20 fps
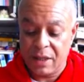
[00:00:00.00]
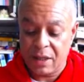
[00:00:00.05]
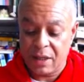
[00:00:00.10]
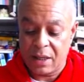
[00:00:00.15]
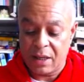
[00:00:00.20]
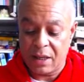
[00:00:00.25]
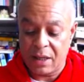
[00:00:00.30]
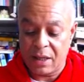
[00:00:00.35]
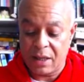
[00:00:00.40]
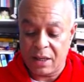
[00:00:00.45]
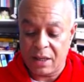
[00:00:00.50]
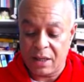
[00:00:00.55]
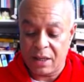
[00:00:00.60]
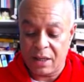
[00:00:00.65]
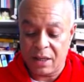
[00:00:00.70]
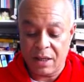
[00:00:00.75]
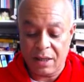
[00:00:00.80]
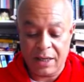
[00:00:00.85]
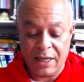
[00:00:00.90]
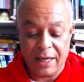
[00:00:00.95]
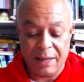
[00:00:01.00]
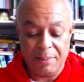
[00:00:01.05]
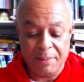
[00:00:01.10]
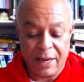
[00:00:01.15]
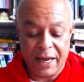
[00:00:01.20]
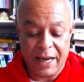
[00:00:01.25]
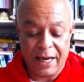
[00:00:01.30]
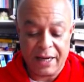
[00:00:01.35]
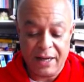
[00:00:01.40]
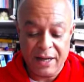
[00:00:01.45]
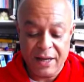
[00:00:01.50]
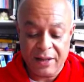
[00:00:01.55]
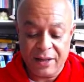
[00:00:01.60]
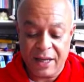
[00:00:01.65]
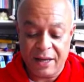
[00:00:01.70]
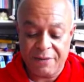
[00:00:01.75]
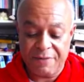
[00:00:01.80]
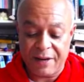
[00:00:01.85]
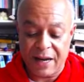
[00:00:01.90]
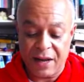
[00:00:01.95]
came back, they
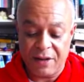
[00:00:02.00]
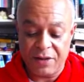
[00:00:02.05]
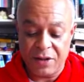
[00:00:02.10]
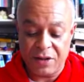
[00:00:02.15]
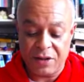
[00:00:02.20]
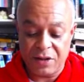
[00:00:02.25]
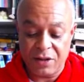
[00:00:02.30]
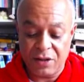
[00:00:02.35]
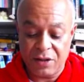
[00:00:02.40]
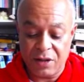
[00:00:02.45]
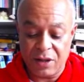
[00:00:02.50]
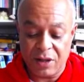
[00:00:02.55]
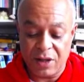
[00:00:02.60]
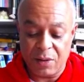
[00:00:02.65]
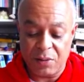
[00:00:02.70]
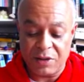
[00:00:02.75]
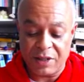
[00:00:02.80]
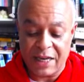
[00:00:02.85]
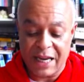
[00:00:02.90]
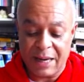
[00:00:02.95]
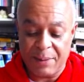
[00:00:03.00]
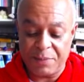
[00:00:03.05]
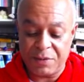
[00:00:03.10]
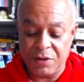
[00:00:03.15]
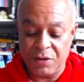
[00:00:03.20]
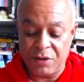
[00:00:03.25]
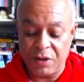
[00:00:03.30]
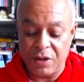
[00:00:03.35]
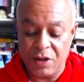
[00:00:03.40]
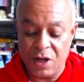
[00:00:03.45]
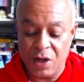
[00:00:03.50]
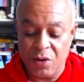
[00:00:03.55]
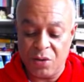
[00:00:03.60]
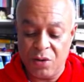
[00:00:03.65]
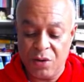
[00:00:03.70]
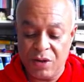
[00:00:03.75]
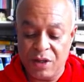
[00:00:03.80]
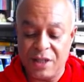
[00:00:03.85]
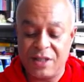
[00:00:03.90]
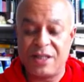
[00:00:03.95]
found that there was absolutely no
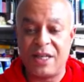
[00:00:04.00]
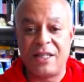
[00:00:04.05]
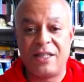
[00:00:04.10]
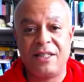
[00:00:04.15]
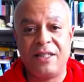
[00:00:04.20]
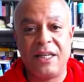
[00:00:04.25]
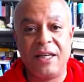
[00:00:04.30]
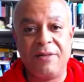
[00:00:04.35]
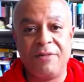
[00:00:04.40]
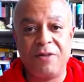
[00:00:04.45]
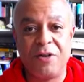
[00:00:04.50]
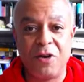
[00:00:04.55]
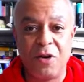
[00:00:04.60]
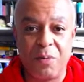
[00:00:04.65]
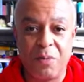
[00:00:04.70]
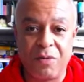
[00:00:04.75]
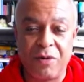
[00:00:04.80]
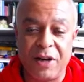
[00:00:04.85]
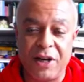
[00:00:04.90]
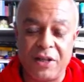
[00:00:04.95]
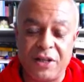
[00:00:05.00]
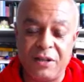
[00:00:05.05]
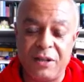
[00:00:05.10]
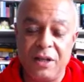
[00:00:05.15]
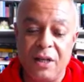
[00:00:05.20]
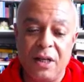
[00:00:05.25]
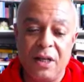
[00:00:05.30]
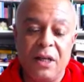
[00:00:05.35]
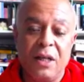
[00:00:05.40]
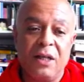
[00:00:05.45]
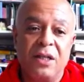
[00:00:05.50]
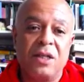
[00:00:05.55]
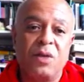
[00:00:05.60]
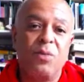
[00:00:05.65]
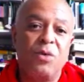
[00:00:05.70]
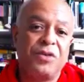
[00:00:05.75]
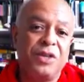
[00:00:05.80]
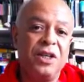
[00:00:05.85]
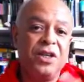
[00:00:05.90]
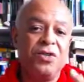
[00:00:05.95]
necessity for an operation. So
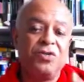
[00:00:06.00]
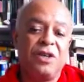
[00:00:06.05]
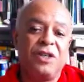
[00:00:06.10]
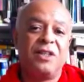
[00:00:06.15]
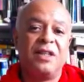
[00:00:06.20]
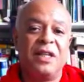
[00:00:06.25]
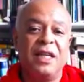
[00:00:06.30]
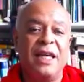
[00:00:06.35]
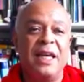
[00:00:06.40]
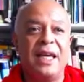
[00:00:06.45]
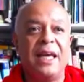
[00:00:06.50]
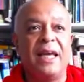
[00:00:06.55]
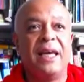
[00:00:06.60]
what's interesting here